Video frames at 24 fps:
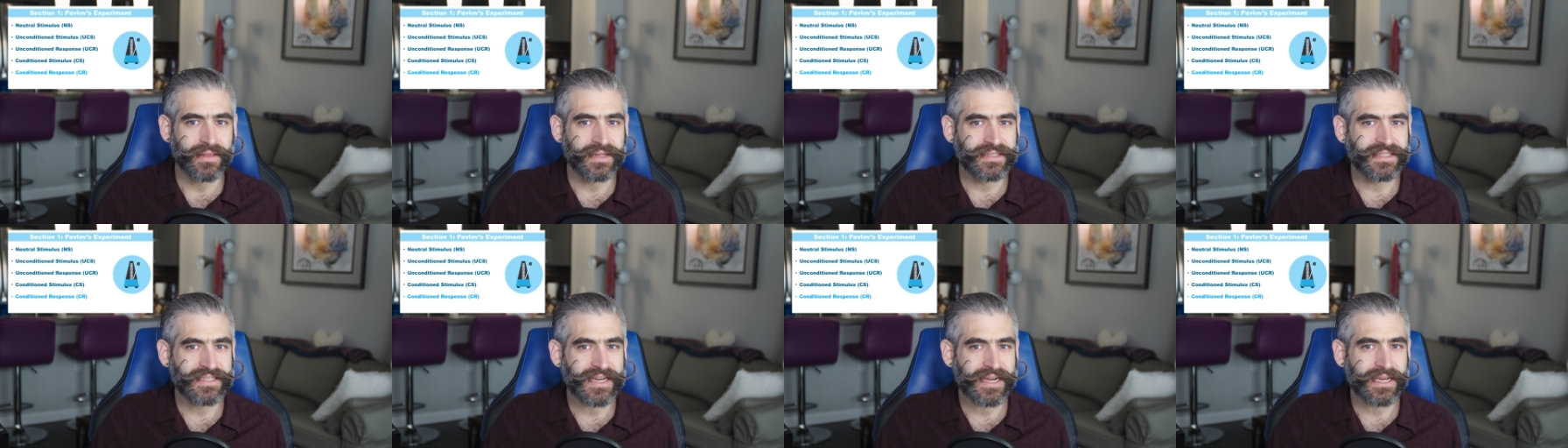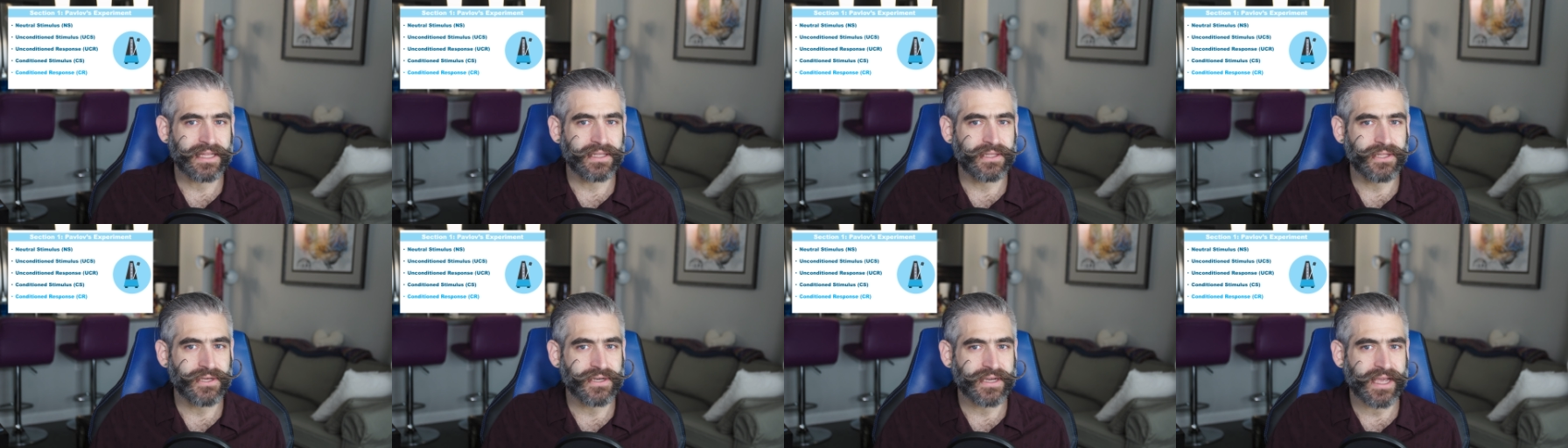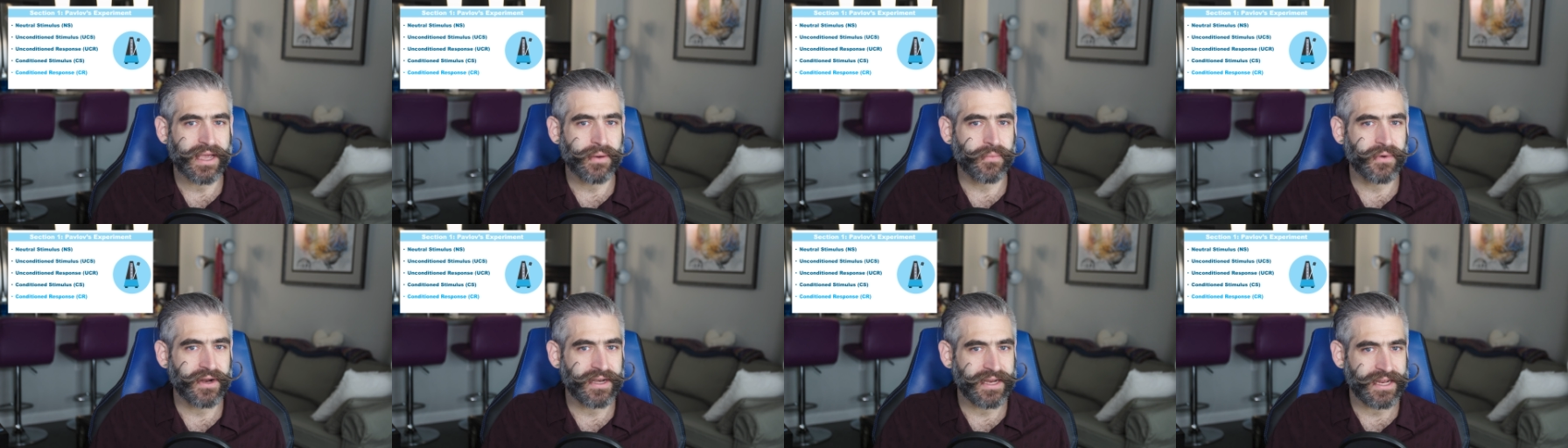Let's take a look
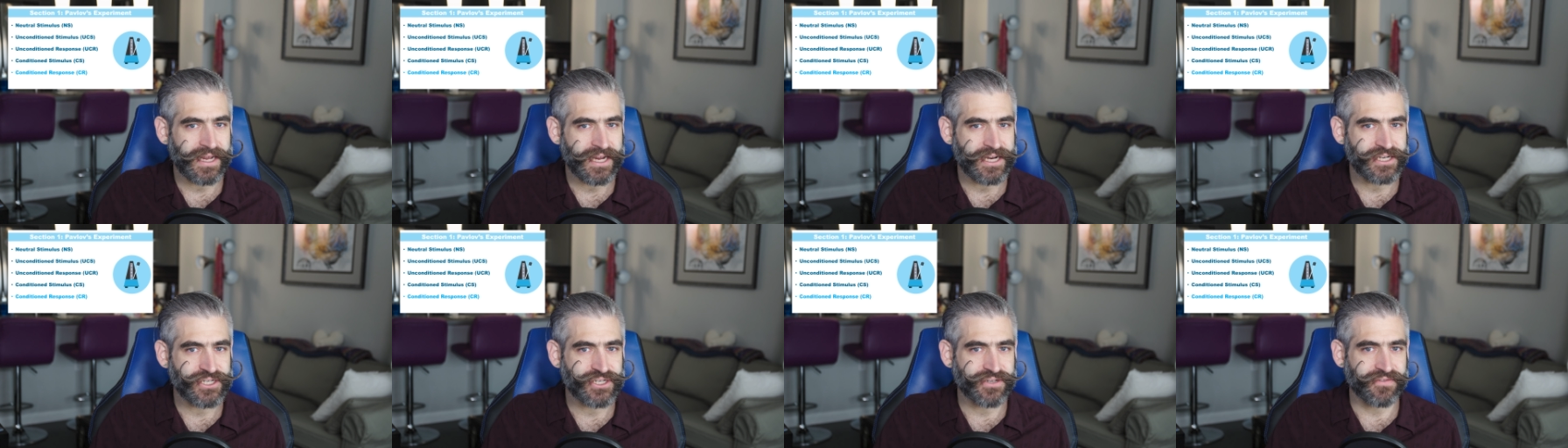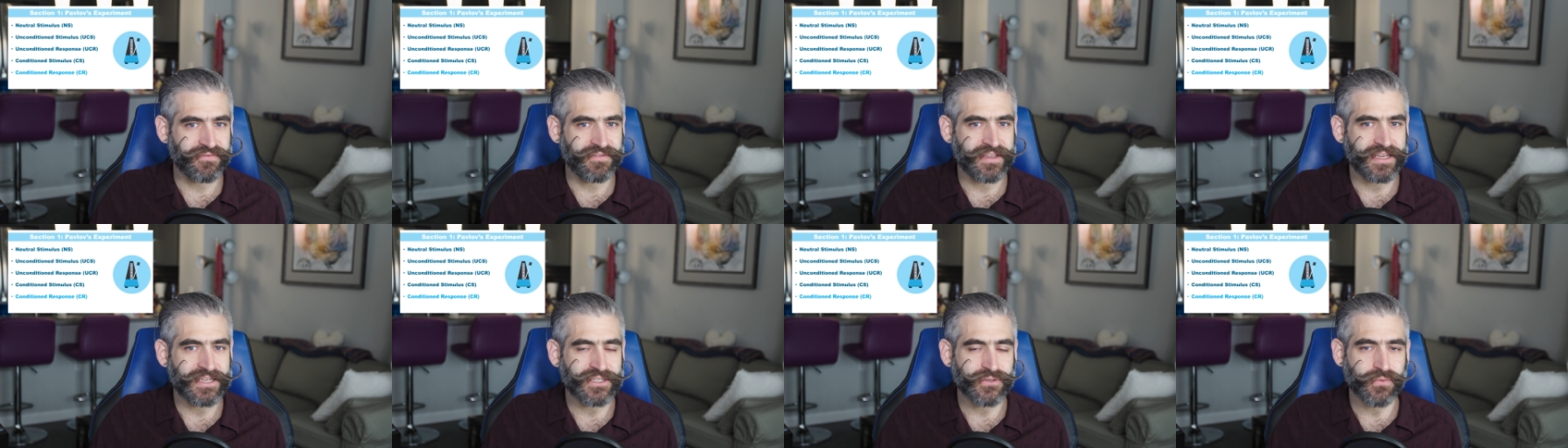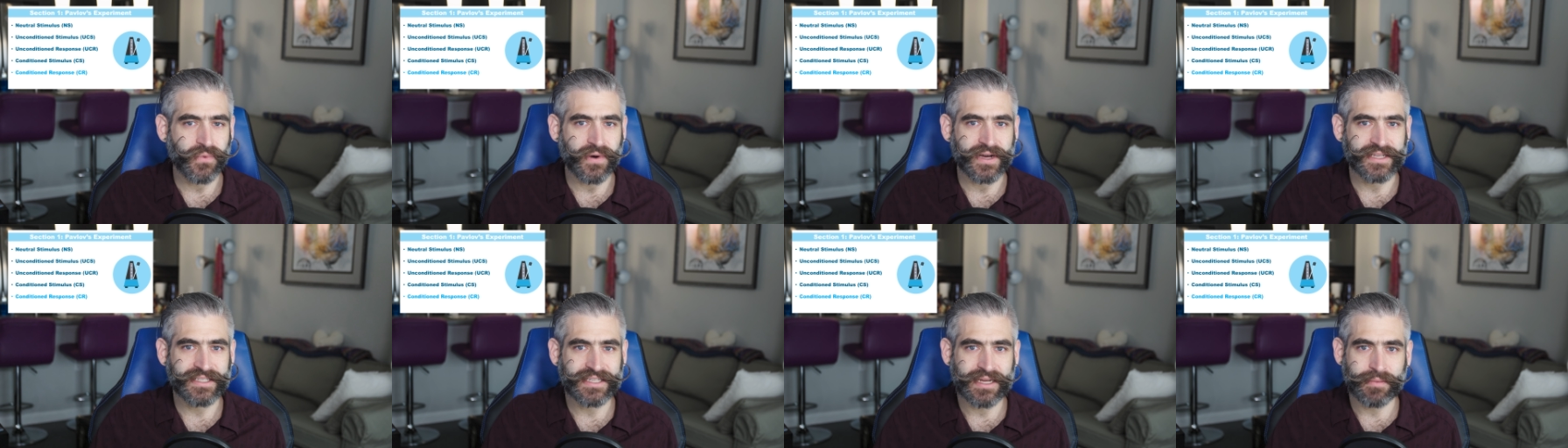at what each of these
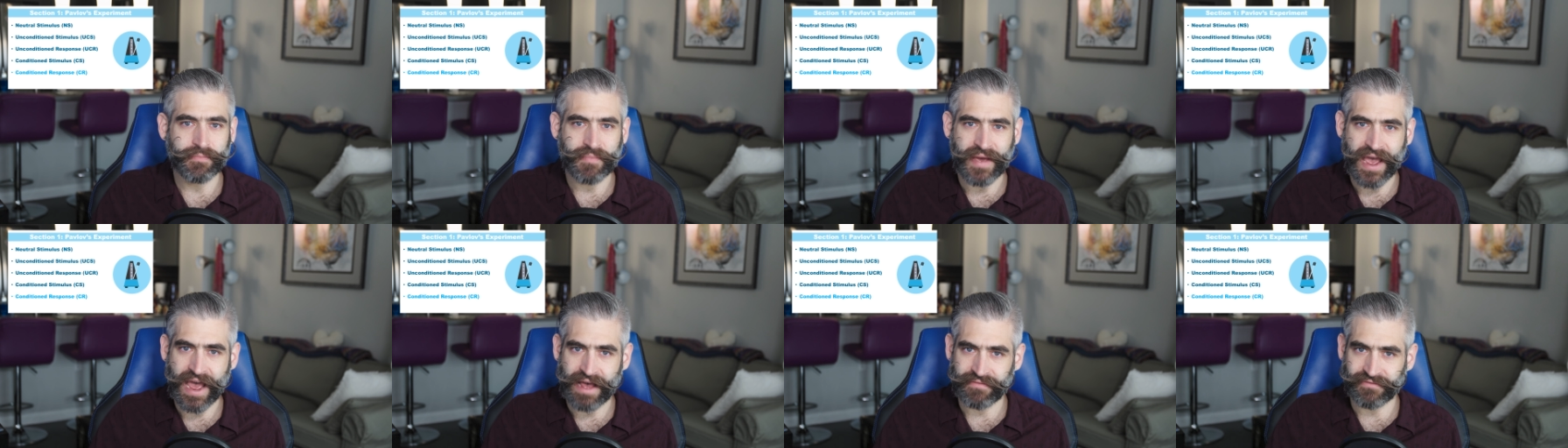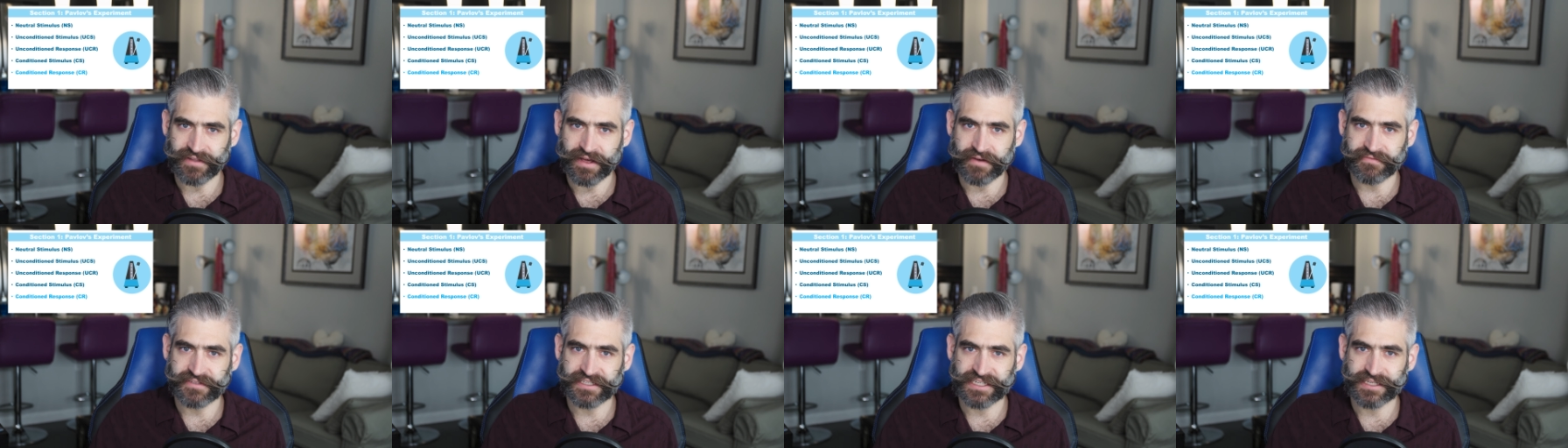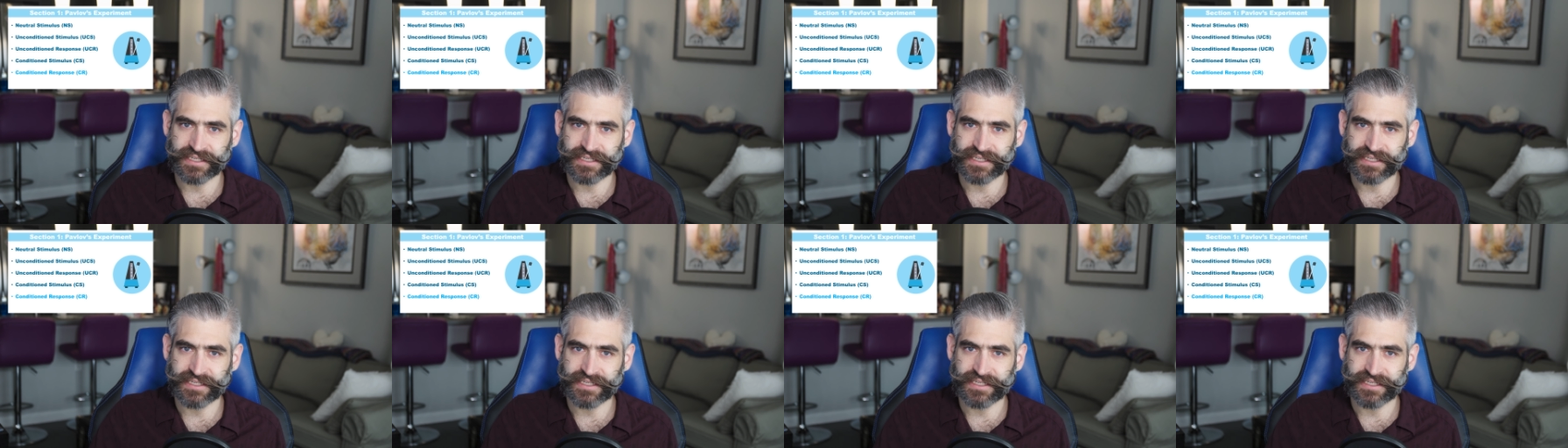was in Pavlov's